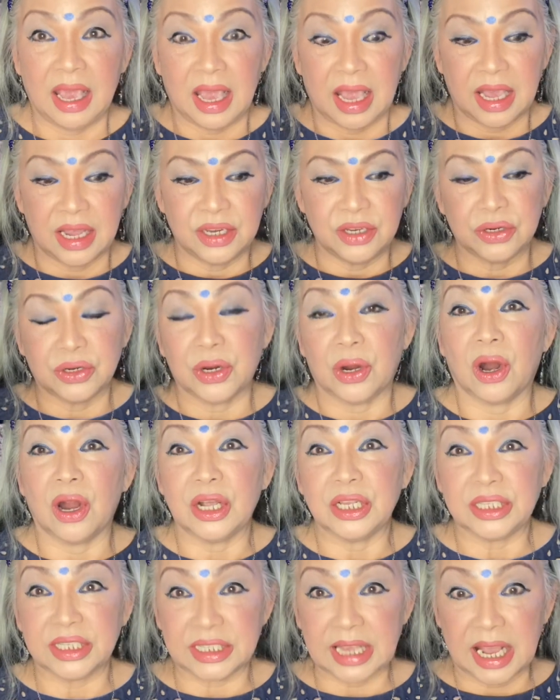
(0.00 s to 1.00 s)
and your
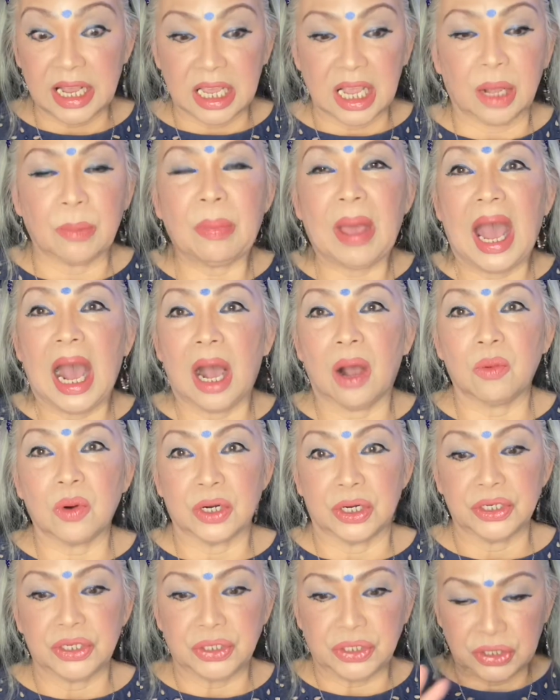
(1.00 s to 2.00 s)
psychic
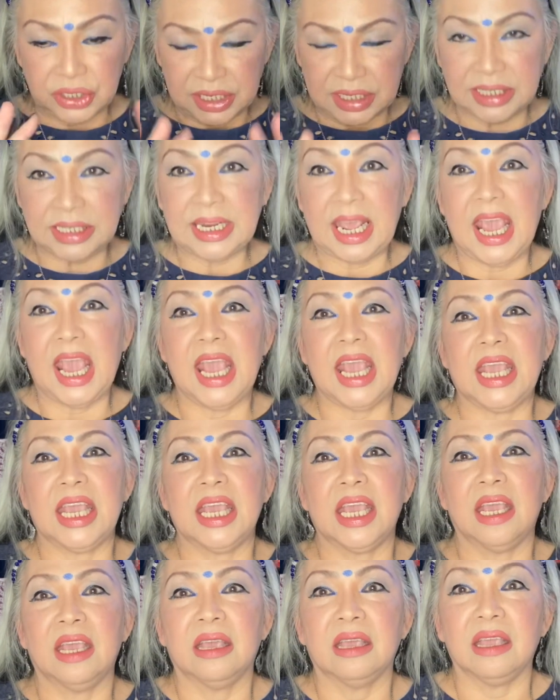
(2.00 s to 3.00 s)
powers to stay
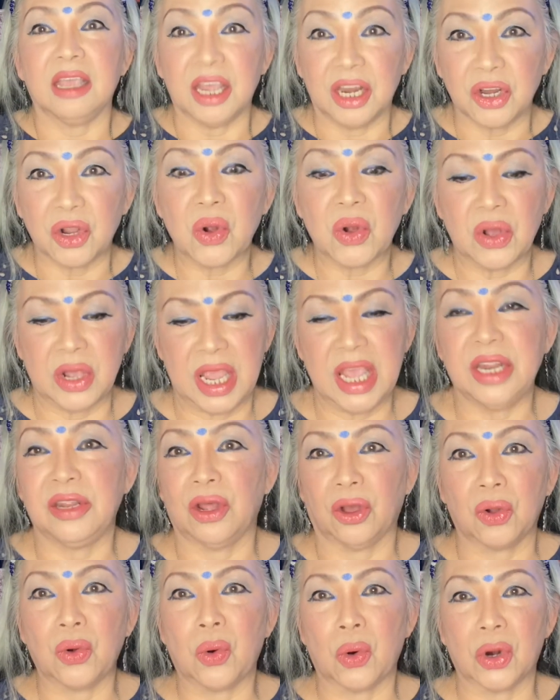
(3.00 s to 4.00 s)
in, in the
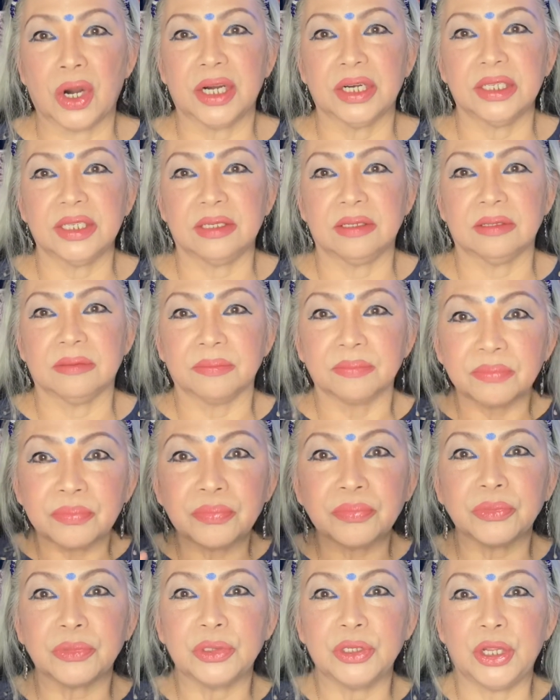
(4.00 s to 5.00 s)
course,
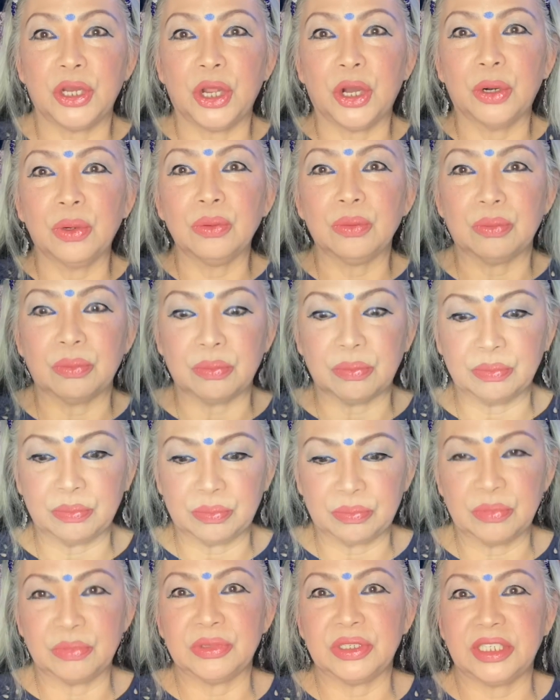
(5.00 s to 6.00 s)
you know?
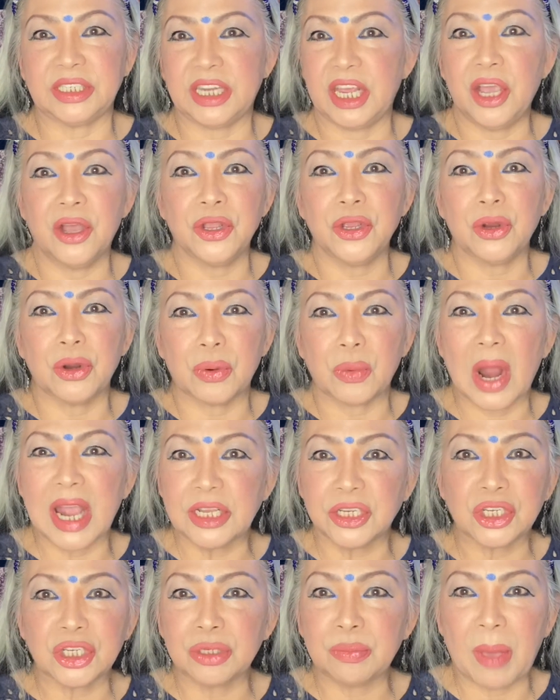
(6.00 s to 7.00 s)
Stay on your
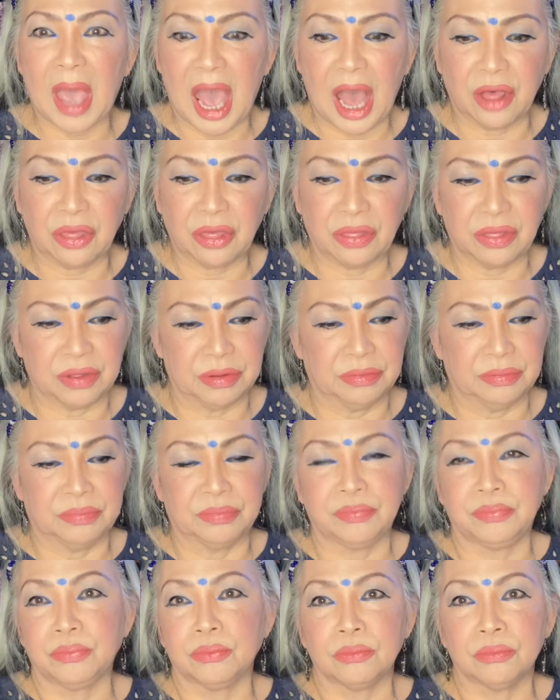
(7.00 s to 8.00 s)
righteous path.
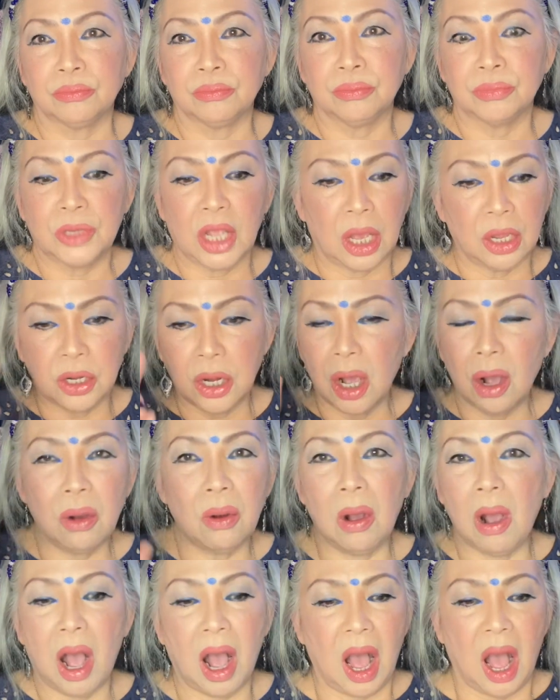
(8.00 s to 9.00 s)

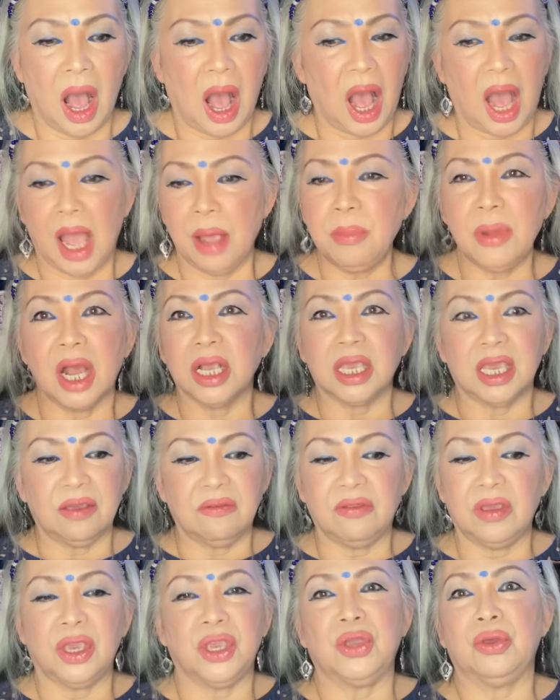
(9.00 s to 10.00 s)
No, I'm not
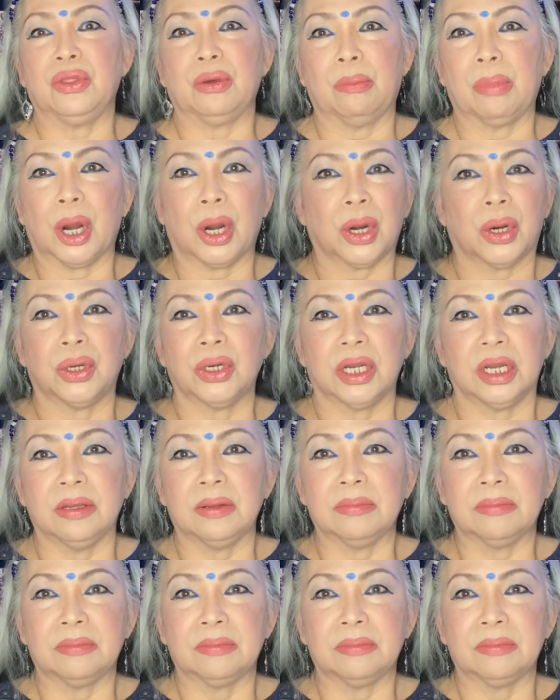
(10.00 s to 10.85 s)
giving you the bird.